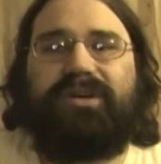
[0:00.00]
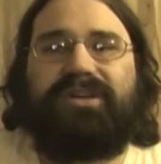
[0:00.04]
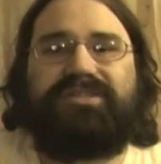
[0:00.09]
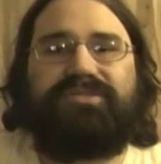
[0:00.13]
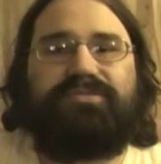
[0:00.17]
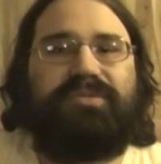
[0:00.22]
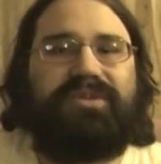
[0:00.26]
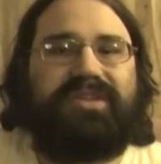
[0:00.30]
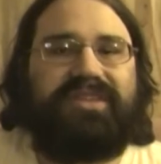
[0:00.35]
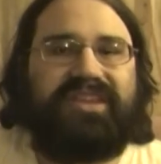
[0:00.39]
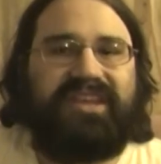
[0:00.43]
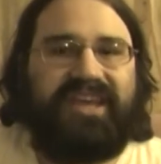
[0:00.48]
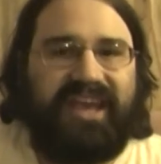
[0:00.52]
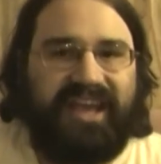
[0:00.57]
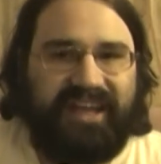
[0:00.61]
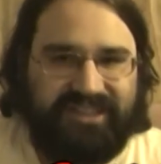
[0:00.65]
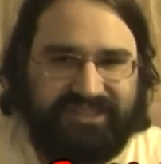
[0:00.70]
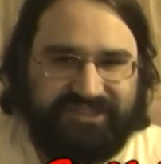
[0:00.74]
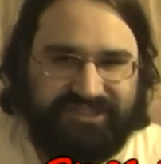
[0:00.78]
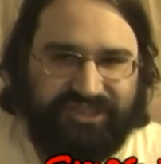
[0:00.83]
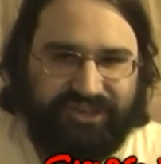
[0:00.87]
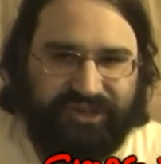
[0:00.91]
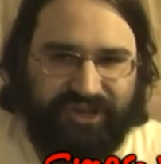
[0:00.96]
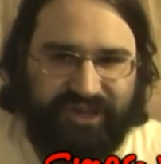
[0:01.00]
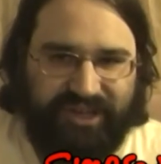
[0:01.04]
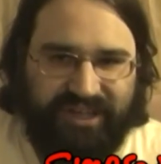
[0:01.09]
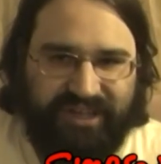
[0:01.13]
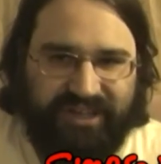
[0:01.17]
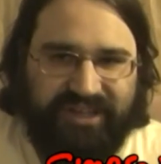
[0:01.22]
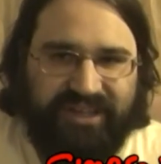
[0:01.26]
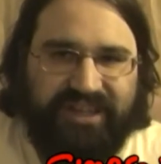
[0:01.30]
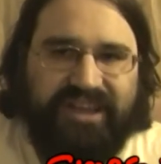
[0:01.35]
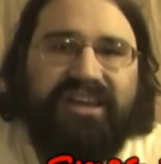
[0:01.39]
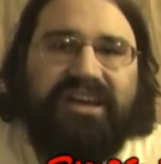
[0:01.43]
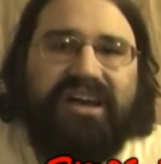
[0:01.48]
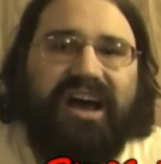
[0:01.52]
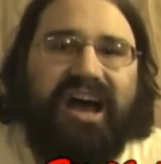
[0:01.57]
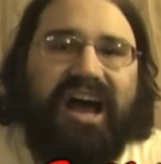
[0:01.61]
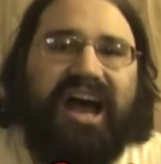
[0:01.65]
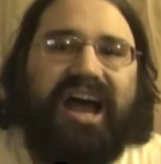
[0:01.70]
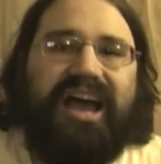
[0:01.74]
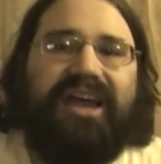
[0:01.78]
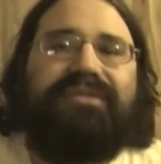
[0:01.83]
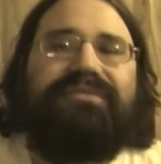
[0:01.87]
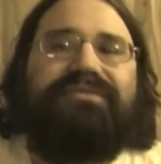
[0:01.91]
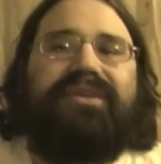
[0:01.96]
was with King Tut.
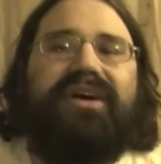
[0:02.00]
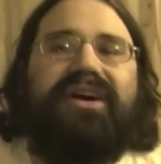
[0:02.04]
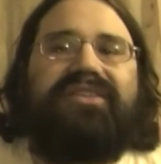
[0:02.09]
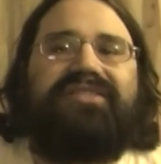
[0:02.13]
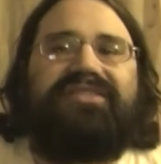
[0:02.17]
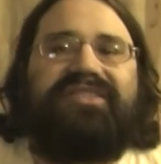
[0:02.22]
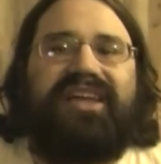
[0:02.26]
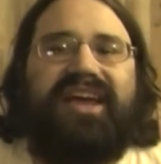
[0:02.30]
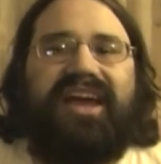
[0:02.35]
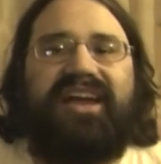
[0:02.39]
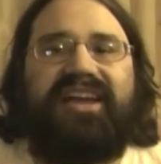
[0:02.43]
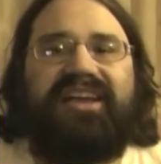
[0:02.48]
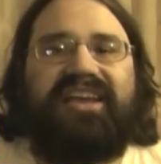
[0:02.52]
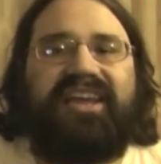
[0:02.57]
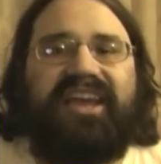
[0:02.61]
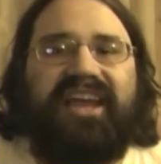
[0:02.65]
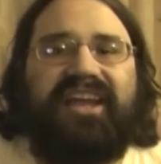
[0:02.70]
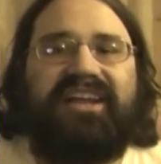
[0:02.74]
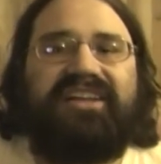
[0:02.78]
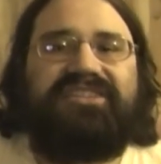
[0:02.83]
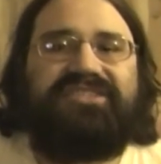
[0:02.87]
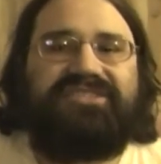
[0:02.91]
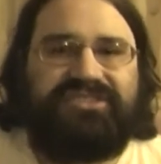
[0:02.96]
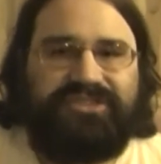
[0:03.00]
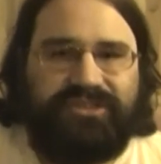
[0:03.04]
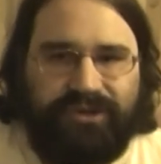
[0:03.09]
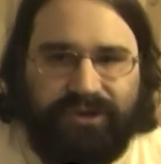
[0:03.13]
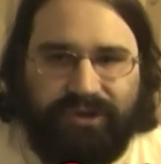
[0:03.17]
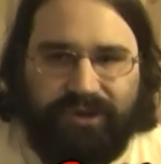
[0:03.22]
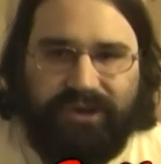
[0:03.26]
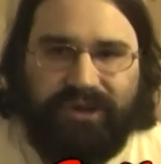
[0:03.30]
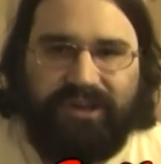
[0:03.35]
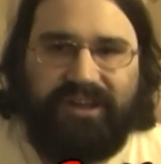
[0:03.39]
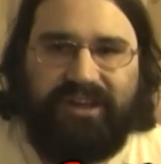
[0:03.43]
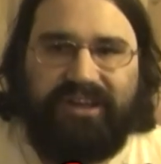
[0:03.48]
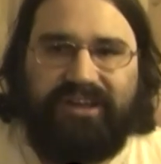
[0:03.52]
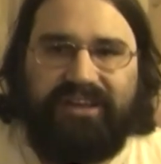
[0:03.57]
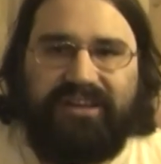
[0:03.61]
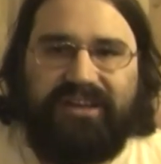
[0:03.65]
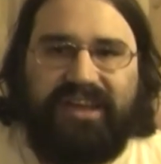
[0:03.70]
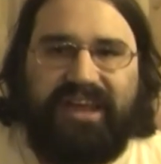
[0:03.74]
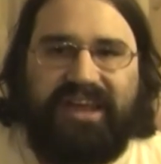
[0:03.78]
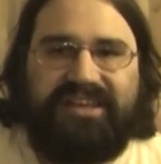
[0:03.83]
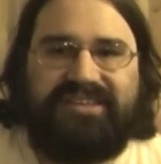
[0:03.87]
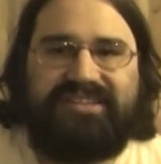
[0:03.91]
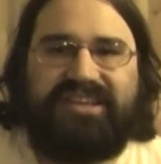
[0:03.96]
I felt that King Tut
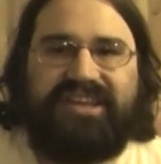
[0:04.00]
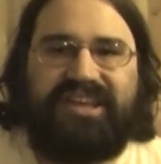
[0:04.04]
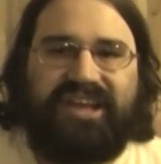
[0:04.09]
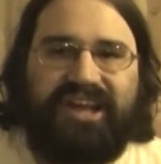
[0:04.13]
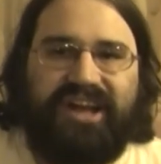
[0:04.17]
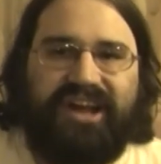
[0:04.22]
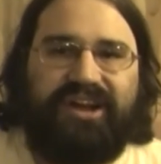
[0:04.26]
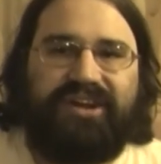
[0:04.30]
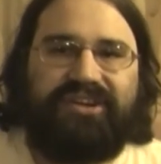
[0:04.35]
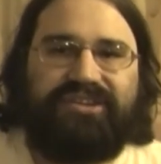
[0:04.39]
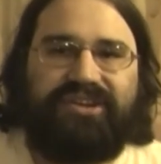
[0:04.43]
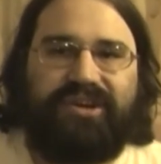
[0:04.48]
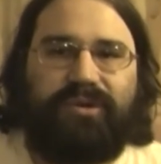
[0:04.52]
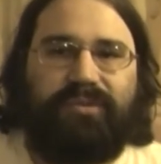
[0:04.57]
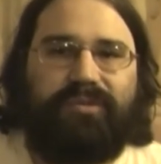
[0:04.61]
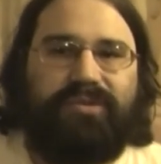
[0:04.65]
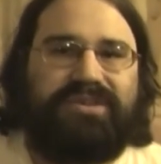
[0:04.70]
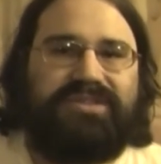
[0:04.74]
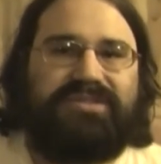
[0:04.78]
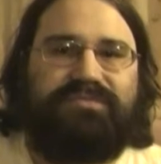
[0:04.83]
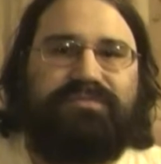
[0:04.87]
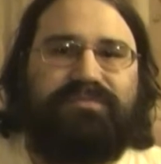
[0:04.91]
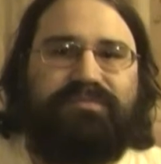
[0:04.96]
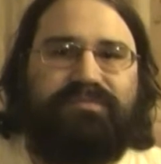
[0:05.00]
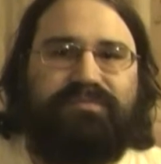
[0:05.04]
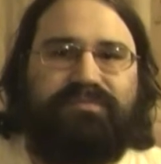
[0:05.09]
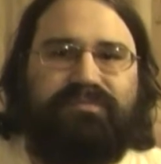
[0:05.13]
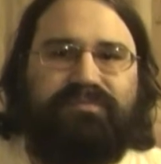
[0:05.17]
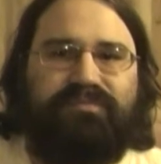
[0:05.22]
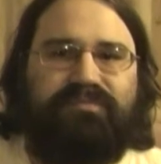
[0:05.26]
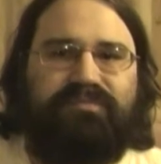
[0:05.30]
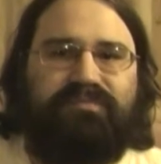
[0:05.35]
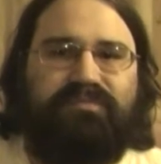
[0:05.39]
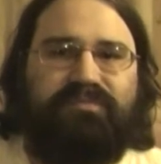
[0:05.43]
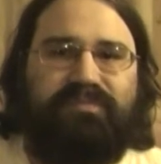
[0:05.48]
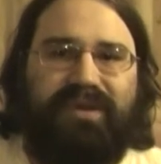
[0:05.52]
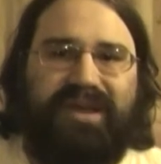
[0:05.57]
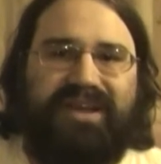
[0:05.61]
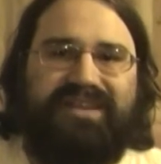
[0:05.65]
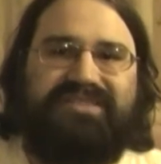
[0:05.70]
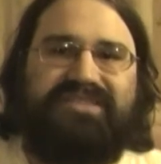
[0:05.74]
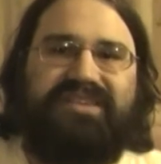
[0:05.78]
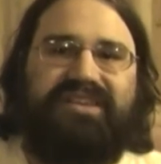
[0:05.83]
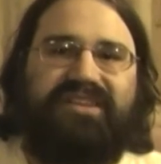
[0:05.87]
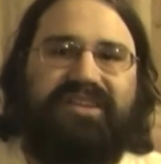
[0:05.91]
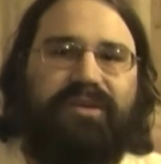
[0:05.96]
as a character was
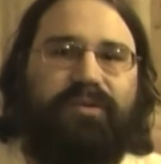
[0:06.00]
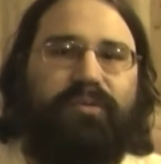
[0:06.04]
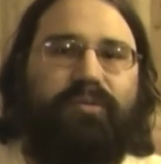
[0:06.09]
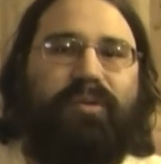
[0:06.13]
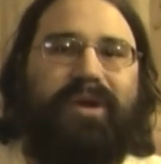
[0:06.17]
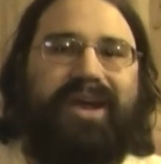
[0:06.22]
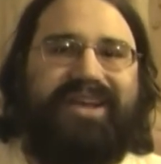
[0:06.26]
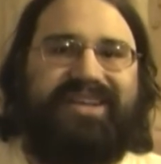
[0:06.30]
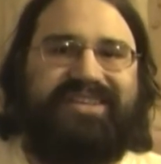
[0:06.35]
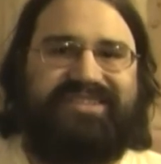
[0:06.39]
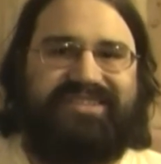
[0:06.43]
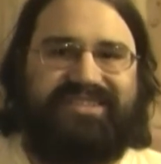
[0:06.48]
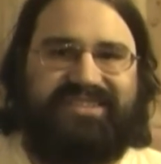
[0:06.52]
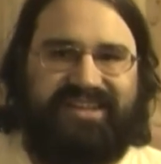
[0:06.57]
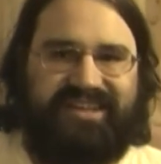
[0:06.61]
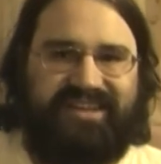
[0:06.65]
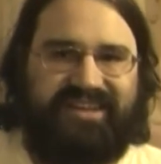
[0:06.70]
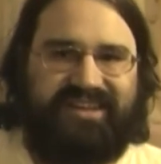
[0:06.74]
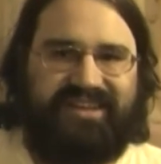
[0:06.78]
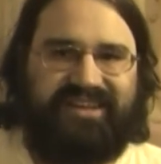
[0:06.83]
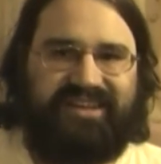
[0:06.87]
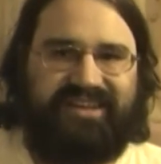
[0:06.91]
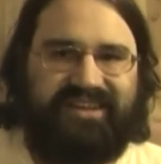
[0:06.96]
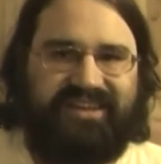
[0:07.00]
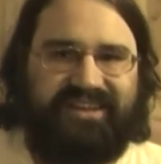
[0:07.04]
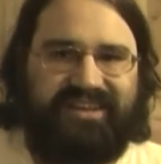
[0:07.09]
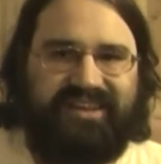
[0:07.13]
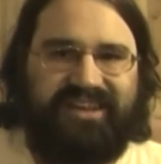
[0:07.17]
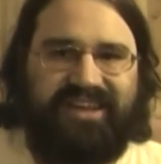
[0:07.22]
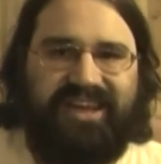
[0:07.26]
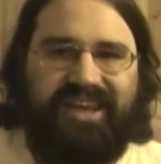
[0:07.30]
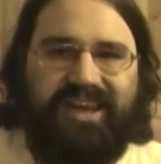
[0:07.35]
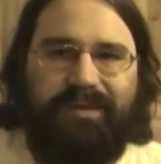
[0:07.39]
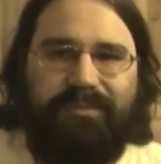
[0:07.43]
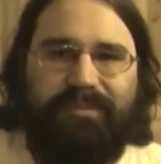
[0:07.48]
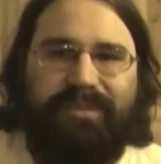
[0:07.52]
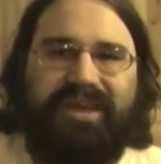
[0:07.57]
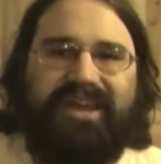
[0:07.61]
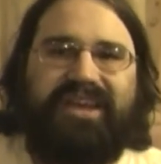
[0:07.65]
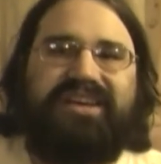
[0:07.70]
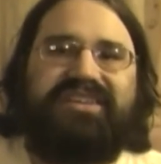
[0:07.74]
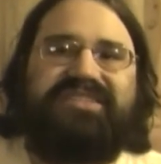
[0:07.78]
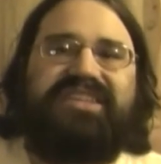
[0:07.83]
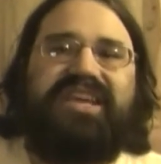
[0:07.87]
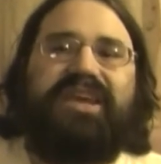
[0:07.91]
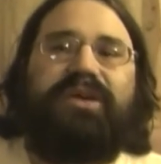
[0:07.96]
basically wasted,
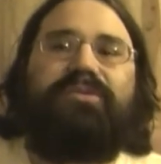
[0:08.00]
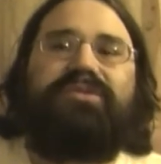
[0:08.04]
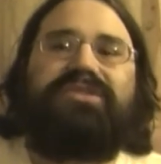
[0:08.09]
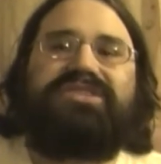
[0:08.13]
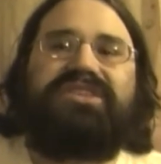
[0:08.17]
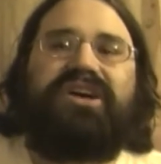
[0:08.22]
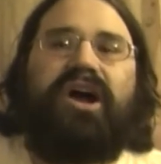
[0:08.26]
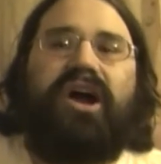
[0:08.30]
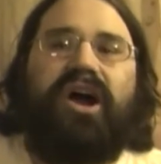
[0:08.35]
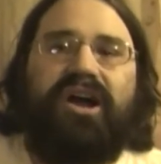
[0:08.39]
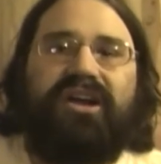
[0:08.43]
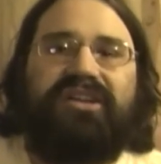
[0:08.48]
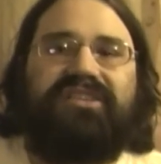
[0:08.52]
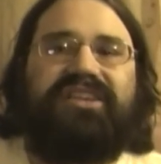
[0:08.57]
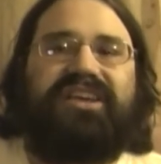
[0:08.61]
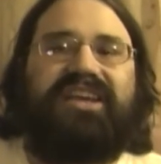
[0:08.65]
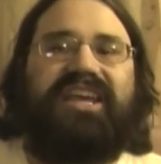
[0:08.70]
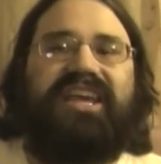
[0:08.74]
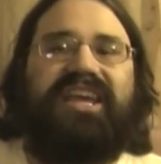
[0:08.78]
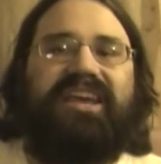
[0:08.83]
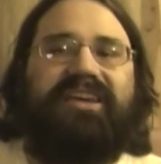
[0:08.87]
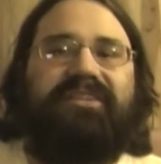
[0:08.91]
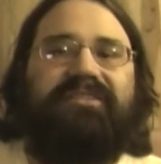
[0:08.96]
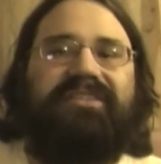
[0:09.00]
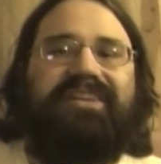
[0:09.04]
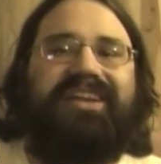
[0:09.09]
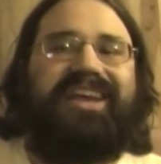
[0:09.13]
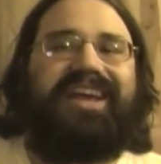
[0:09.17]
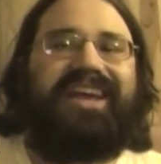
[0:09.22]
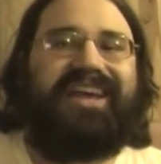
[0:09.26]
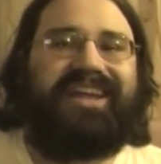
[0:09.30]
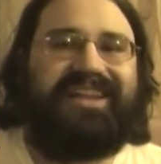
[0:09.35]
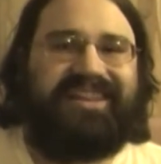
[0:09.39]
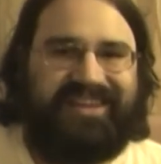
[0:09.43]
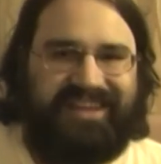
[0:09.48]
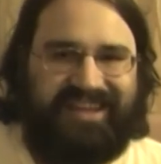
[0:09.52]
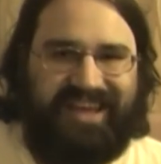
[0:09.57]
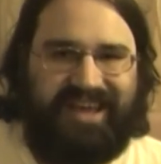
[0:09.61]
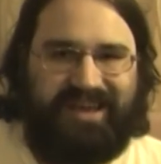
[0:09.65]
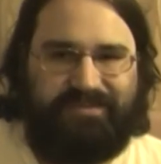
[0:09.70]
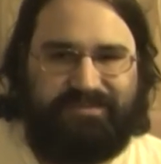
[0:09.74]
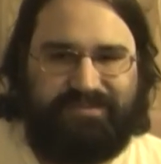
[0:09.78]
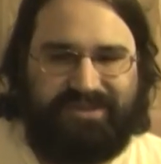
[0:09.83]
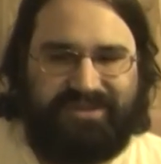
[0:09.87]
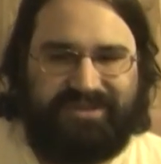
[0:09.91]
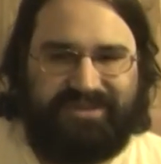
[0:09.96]
because he was hardly even in
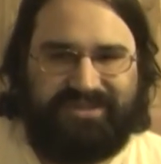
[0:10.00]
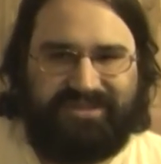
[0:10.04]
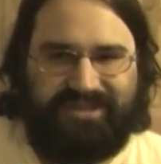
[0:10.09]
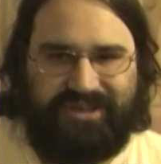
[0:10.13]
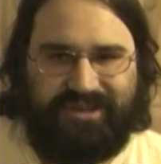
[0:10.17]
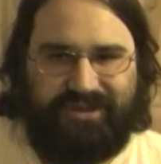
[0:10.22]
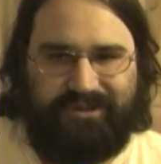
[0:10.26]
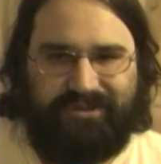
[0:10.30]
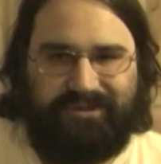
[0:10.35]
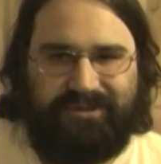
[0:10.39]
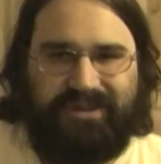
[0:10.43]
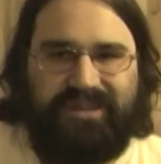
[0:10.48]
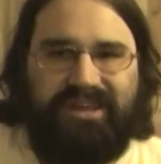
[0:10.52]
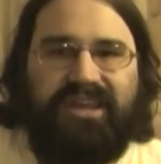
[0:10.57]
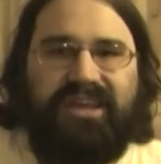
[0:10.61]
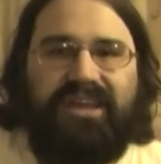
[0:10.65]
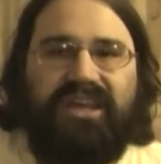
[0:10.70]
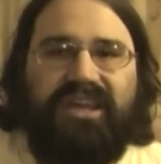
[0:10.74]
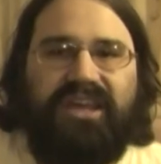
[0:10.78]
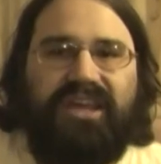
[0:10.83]
the episode.